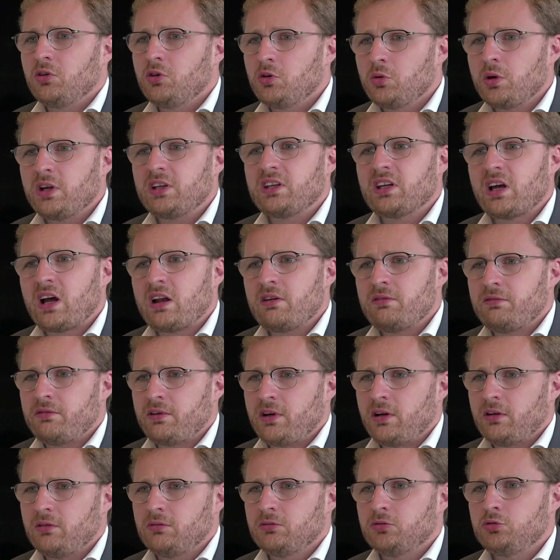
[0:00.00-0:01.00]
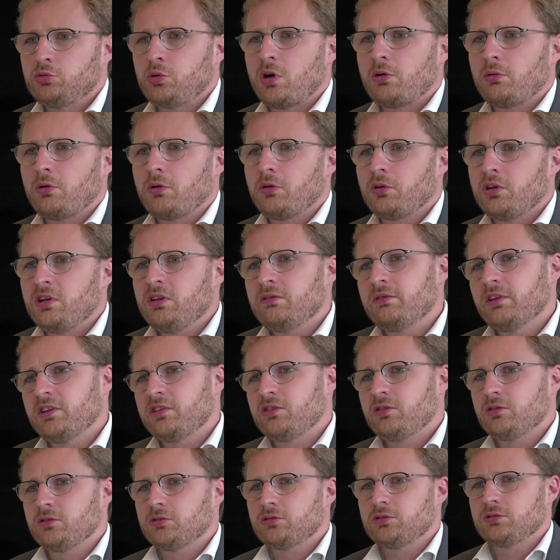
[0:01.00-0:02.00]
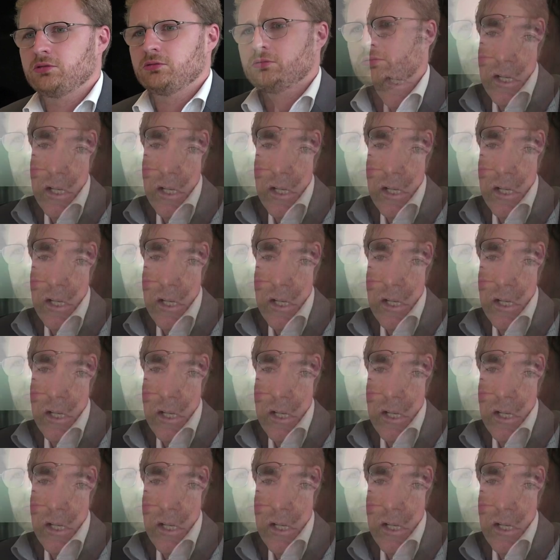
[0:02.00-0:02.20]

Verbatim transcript: a great alpha to our investors.